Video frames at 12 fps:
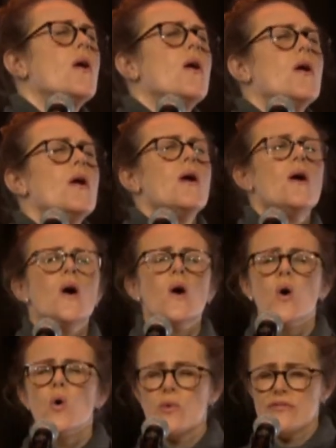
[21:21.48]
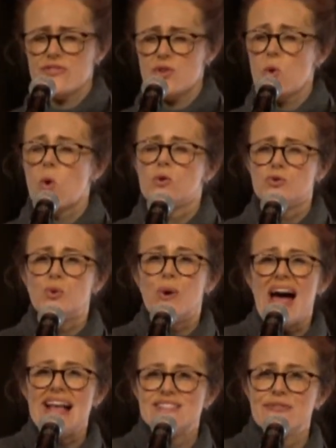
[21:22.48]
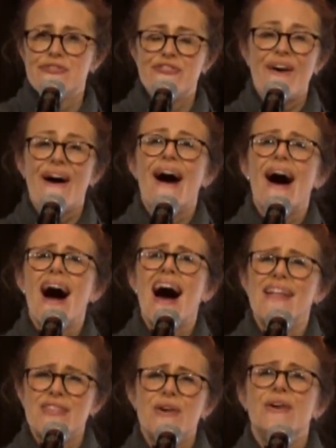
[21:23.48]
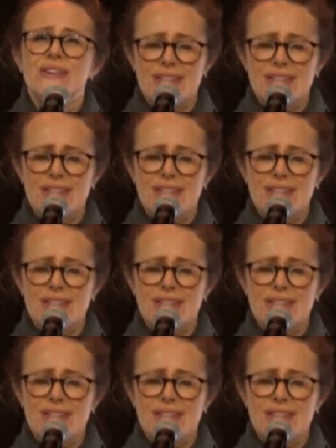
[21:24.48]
Oh, I've known you as a father.